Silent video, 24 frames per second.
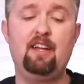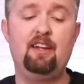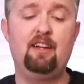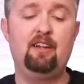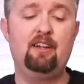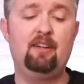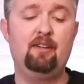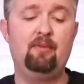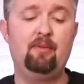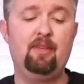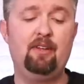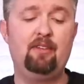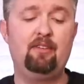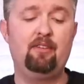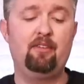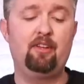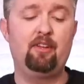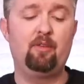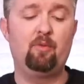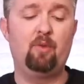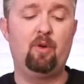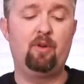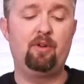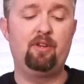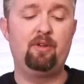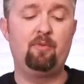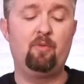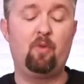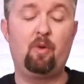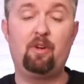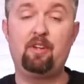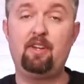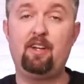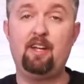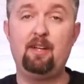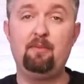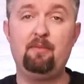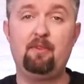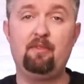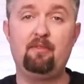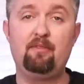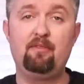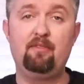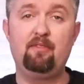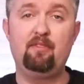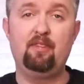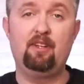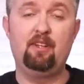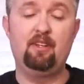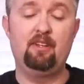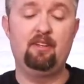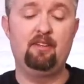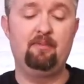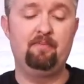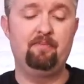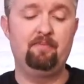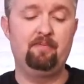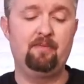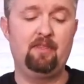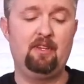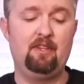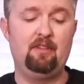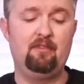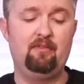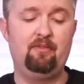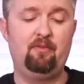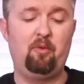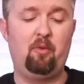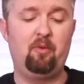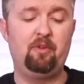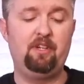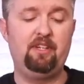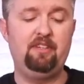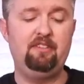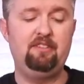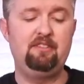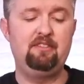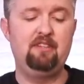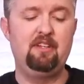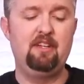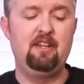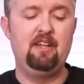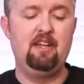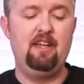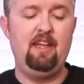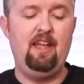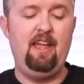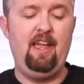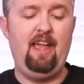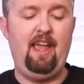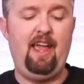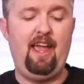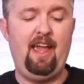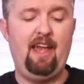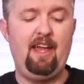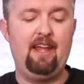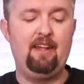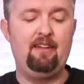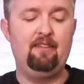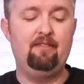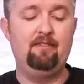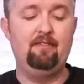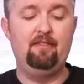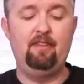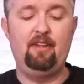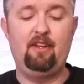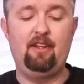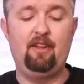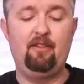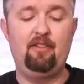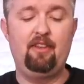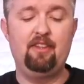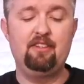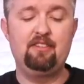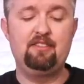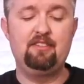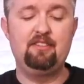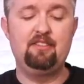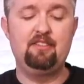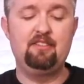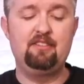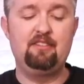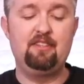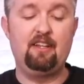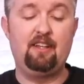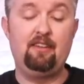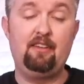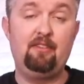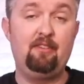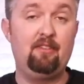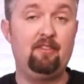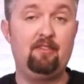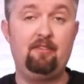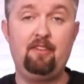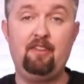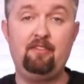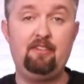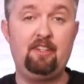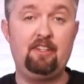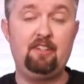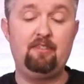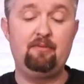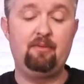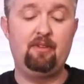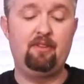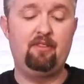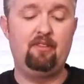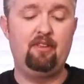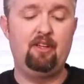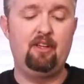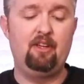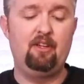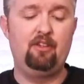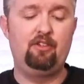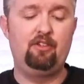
uh, during the world wartime of um, the forties, and you know this is, and even fifties with